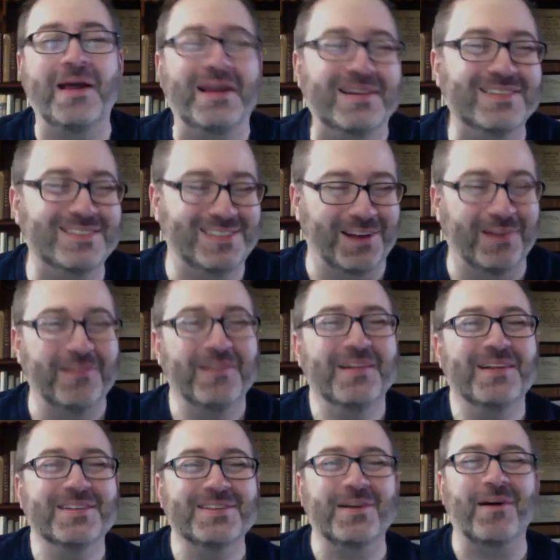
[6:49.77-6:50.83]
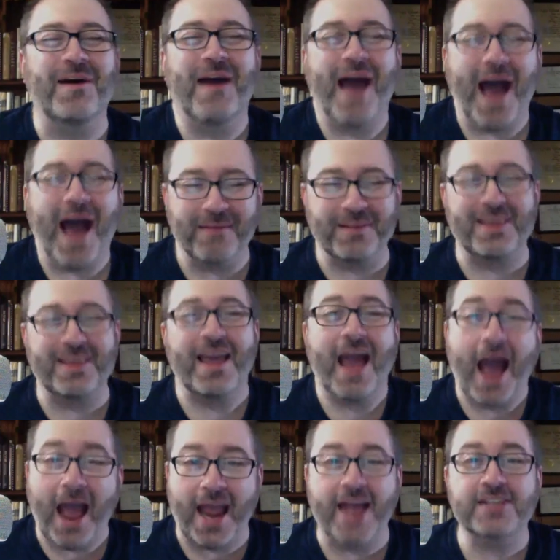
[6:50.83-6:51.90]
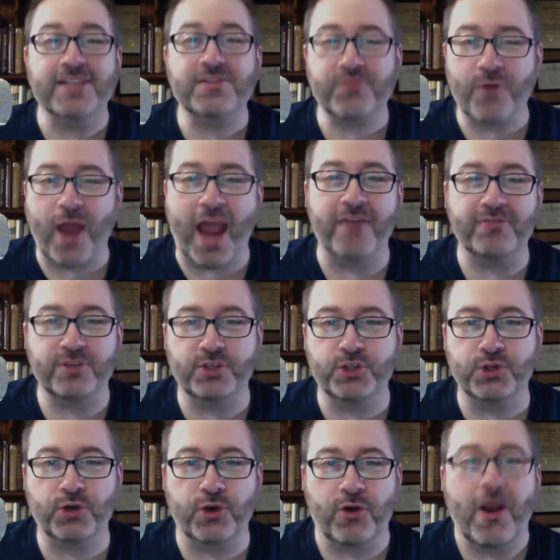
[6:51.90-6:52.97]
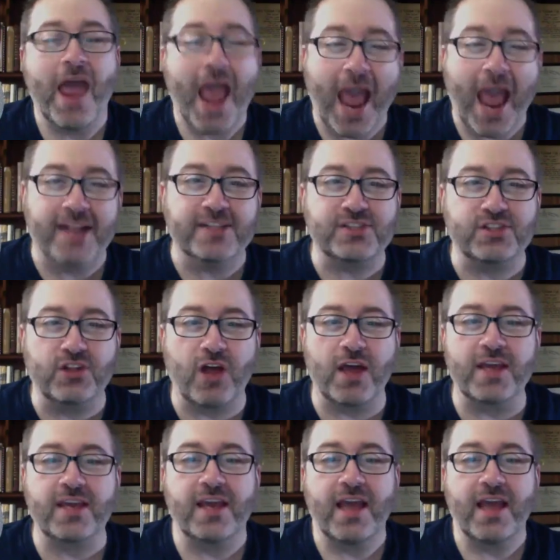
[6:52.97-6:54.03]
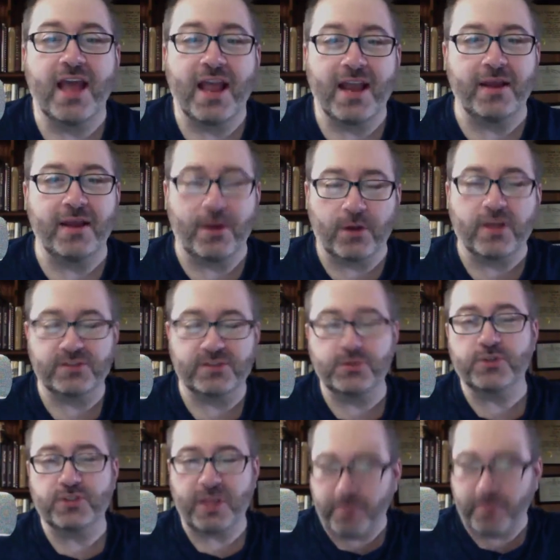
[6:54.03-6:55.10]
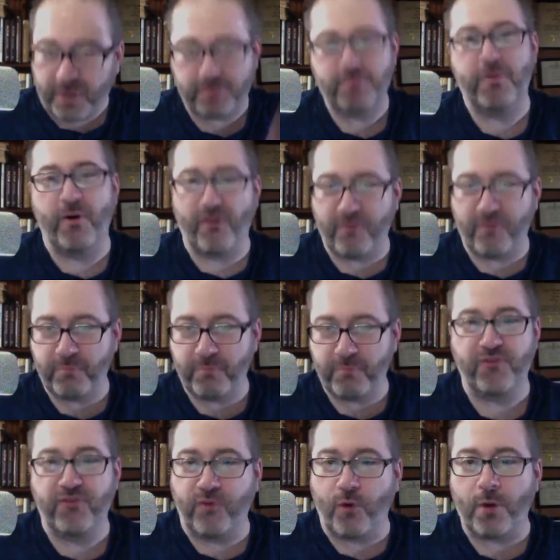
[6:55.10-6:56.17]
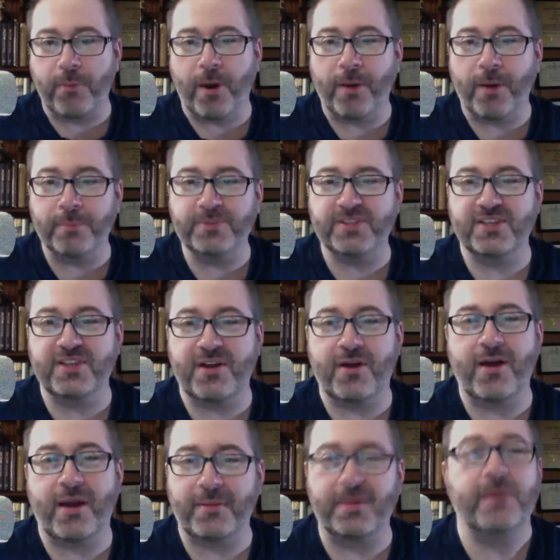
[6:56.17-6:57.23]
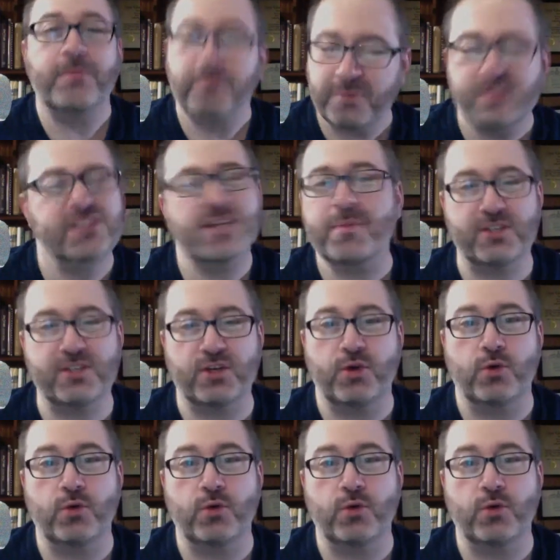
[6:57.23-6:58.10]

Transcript: So I ask for half the sugar, and it's like, because usually they put 4 pumps in there, and I'm like, just give me 2.